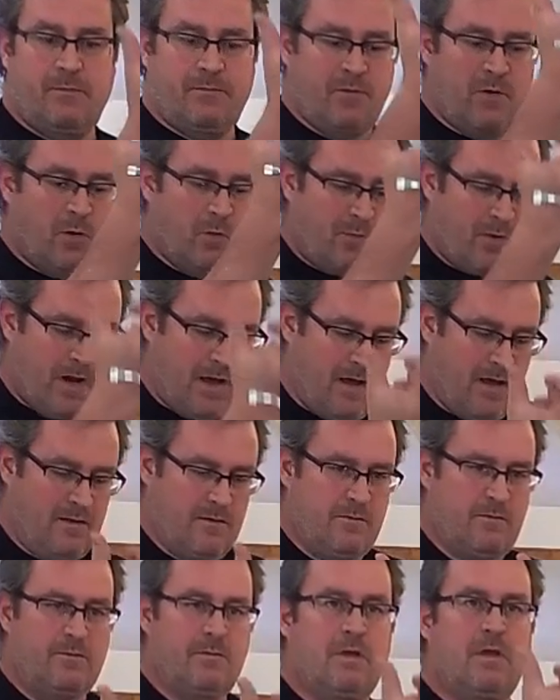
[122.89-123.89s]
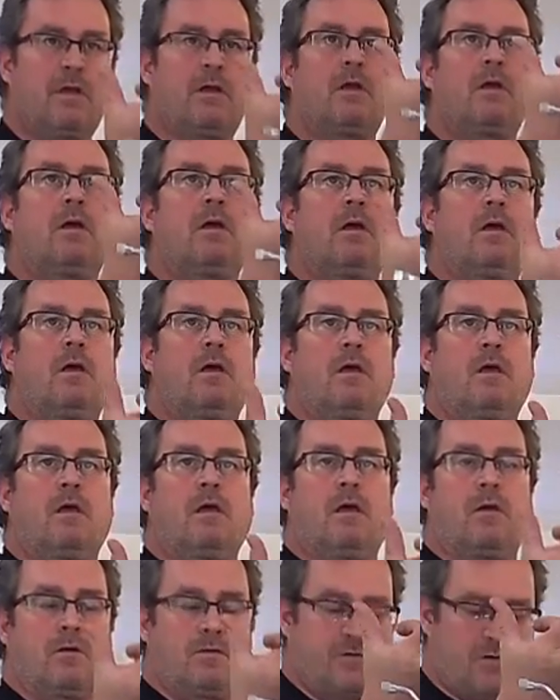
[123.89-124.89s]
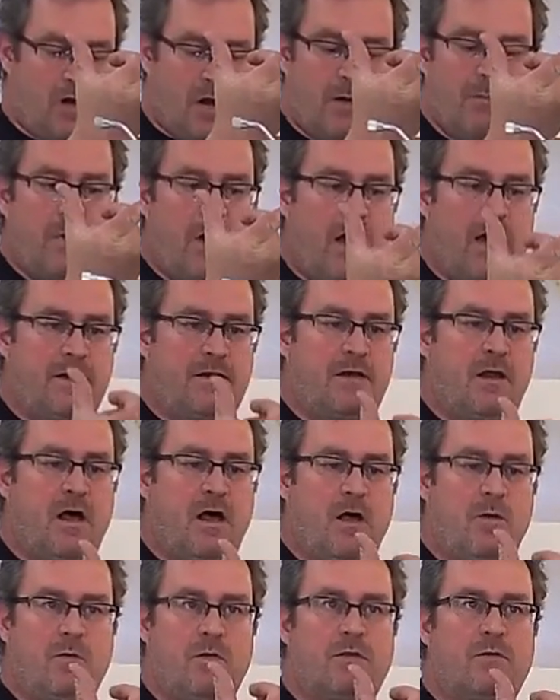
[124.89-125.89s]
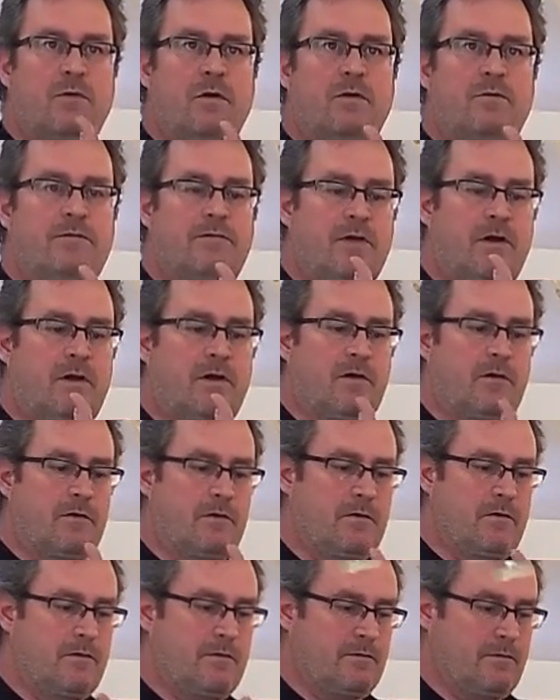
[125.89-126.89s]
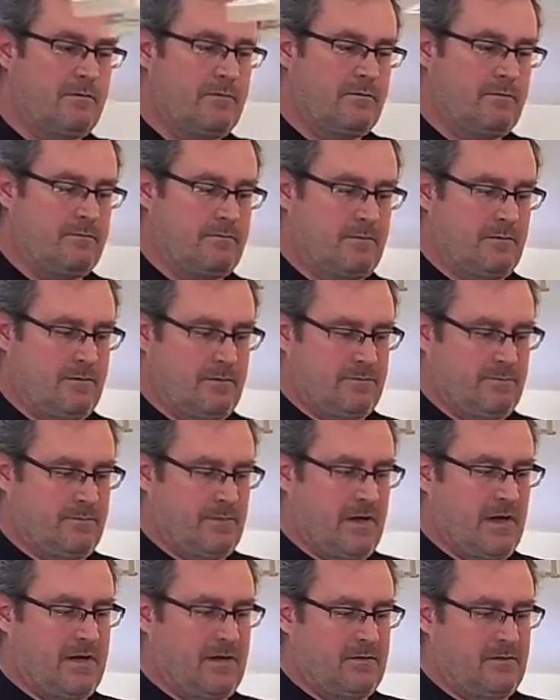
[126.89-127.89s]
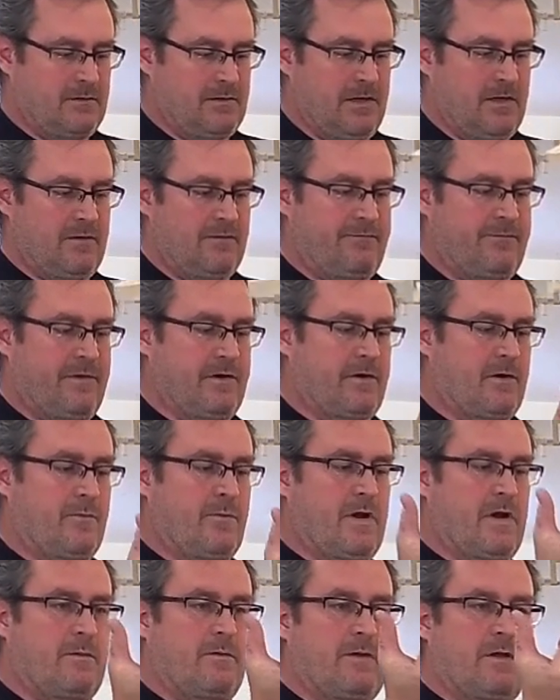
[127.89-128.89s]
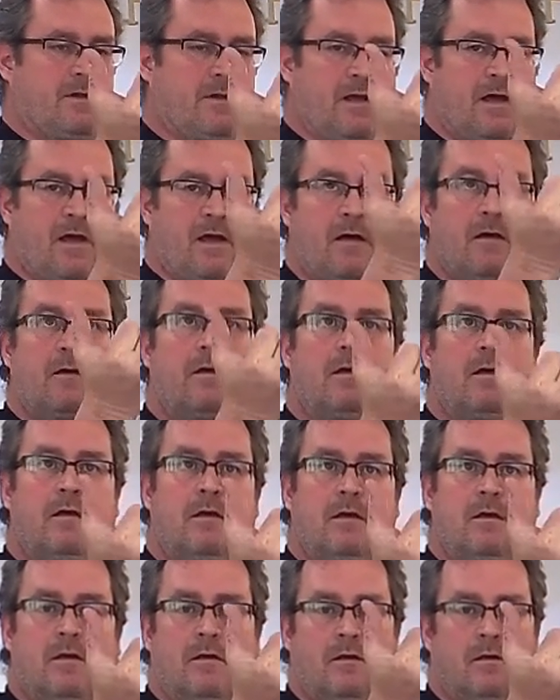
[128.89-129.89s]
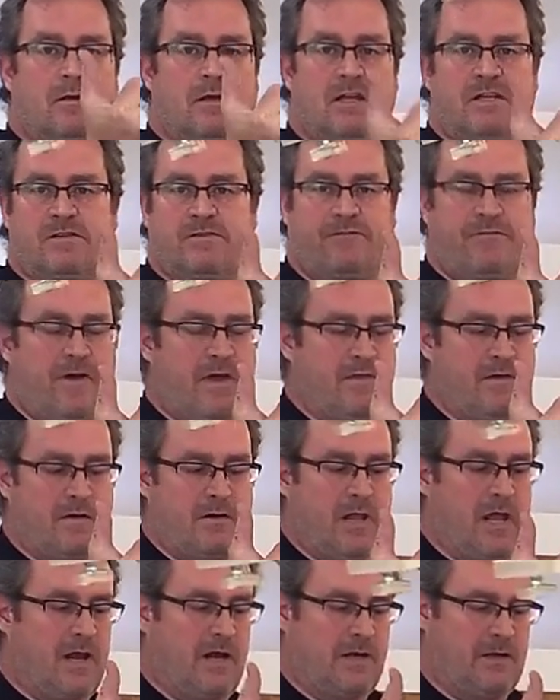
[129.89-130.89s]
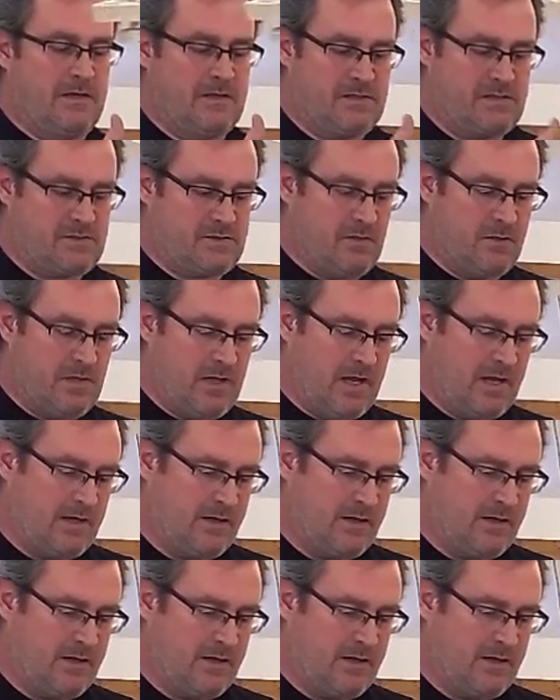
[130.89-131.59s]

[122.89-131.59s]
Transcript: it up no problem. Tripod and all with one finger. My little finger maybe, yeah. It's feather light, it's so